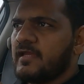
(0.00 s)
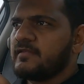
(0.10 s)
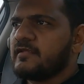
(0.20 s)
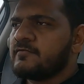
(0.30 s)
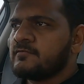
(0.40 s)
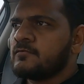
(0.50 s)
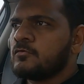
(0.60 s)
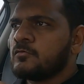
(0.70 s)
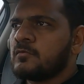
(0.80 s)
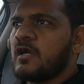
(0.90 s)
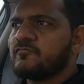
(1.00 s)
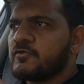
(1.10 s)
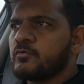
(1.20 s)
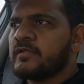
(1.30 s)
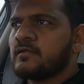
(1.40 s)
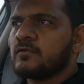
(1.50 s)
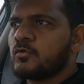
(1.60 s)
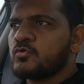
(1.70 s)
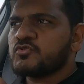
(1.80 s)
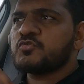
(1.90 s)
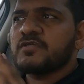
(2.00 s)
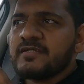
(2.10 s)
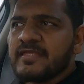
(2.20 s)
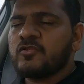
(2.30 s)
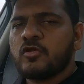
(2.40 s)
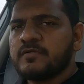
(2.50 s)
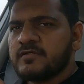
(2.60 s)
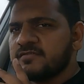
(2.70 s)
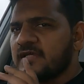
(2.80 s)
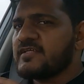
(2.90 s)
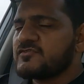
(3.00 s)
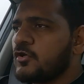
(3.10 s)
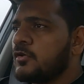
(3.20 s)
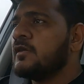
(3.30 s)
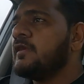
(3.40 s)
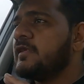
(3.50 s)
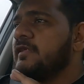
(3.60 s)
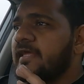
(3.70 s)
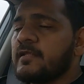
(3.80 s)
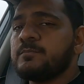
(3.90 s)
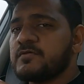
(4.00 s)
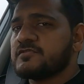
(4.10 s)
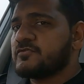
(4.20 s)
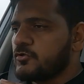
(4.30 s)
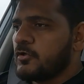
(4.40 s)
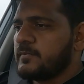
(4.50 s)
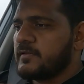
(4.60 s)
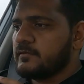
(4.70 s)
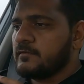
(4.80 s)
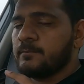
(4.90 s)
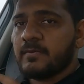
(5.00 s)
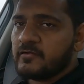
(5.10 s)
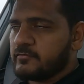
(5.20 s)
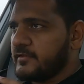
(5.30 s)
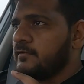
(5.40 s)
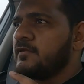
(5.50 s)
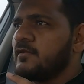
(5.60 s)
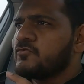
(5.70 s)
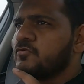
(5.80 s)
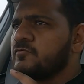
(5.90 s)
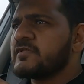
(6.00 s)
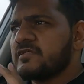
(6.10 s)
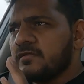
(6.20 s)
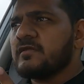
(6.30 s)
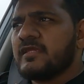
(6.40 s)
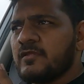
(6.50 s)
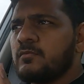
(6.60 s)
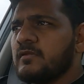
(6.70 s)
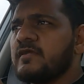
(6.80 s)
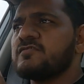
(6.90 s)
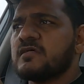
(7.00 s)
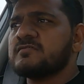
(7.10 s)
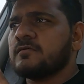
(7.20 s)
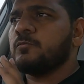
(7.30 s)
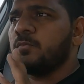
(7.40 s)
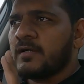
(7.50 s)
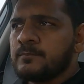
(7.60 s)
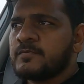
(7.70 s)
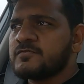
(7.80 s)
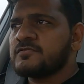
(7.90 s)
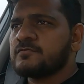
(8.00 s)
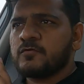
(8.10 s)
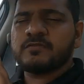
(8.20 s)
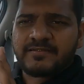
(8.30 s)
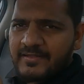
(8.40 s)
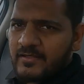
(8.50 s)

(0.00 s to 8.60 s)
and then oh, after doing close to 30 kilometers, I saw 10% drop in the battery. So, which it gives us a 1% for 3